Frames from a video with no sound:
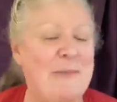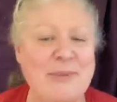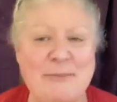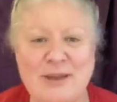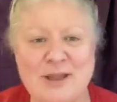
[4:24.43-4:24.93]

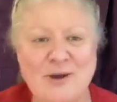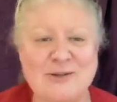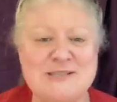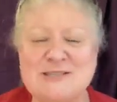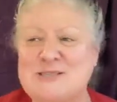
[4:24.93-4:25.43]
But my goal
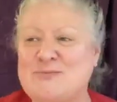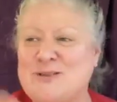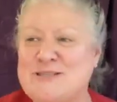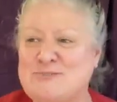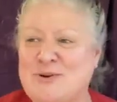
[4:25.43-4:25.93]
is to
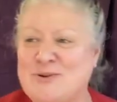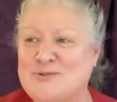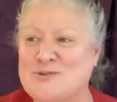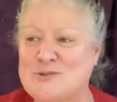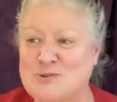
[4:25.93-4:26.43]
spread
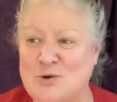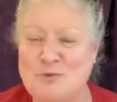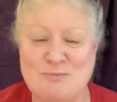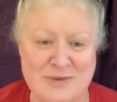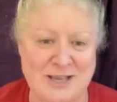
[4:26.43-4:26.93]
sparkle so
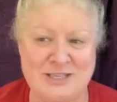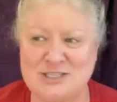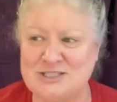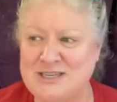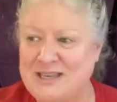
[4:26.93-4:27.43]

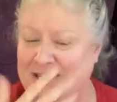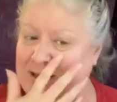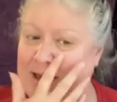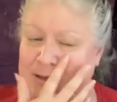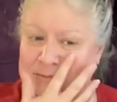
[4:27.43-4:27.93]
much,
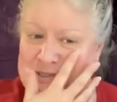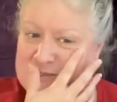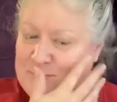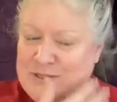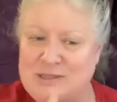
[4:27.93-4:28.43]
um,
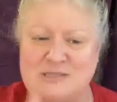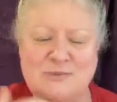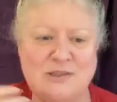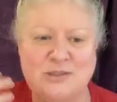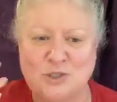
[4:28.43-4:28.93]
just spread,
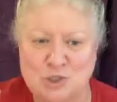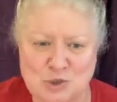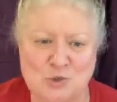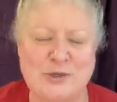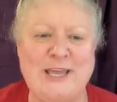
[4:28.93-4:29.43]
spread the
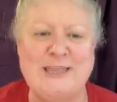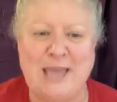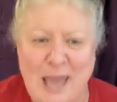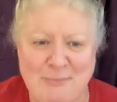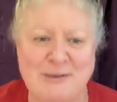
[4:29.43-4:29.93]
joy and the
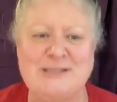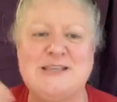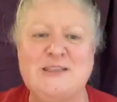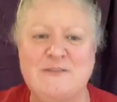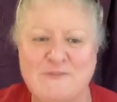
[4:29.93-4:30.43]
happiness
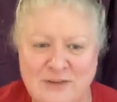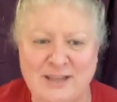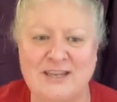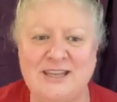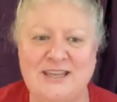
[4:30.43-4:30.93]
and the
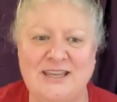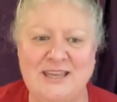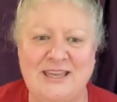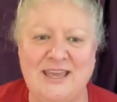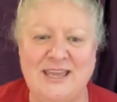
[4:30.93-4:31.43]
fun,
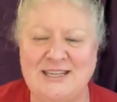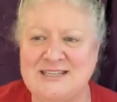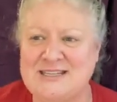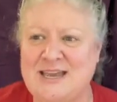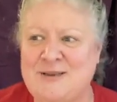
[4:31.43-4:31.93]

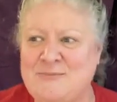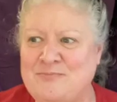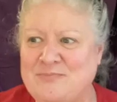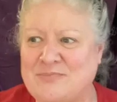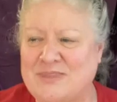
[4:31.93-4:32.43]
and um,